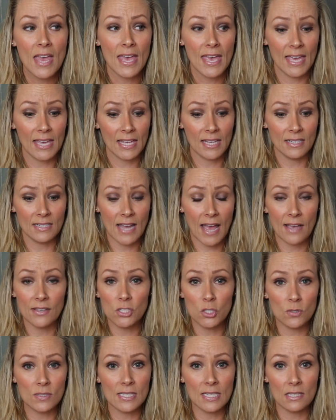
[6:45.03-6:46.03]
And
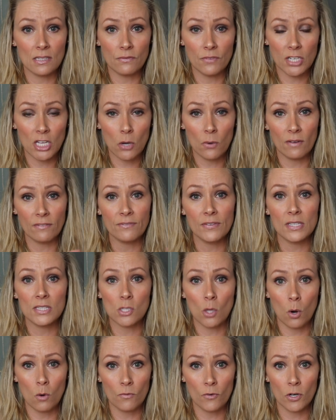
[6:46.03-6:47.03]
as you see in the video, it fits
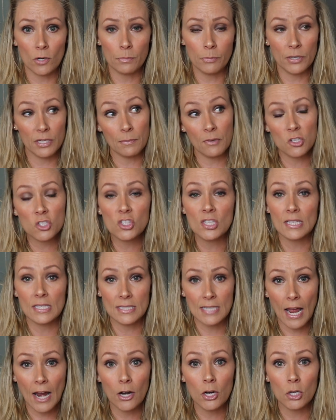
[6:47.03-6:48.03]
over pretty much the
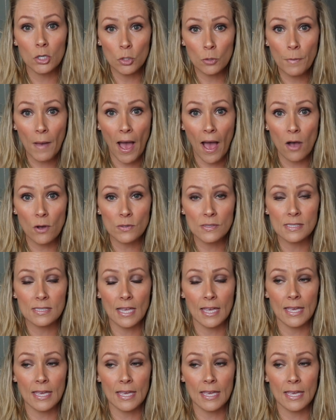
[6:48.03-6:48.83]
entire hoop house.